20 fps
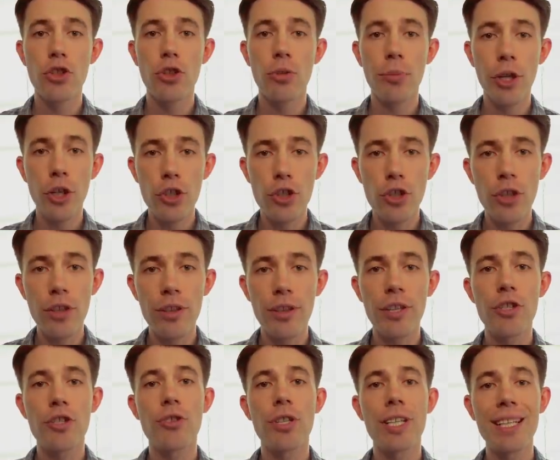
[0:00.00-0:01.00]
So make sure
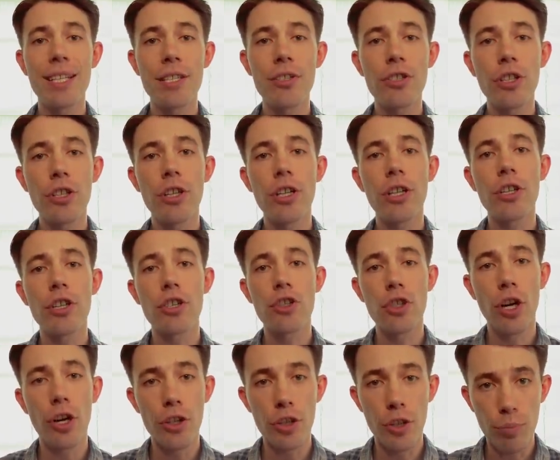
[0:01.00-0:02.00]
that your e-cigarette is
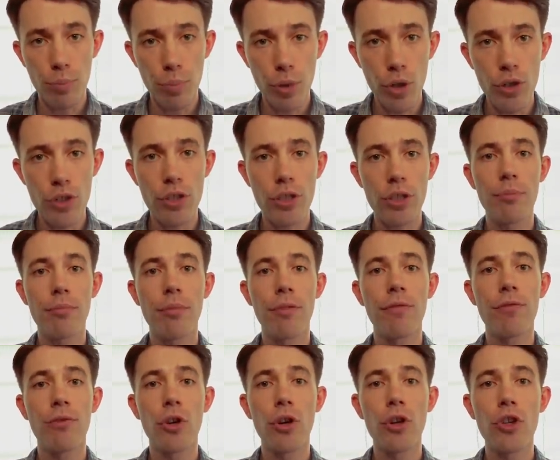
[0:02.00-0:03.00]
on your person
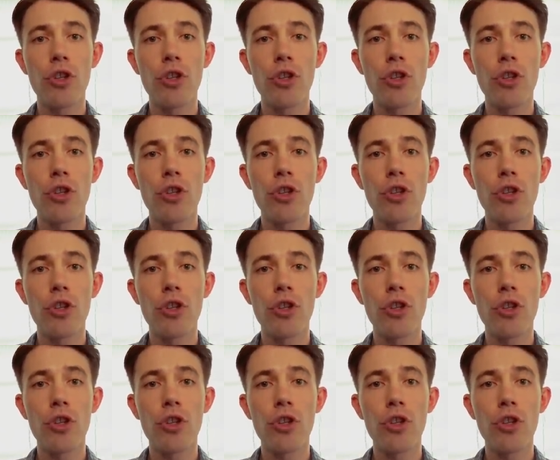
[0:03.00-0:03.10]
before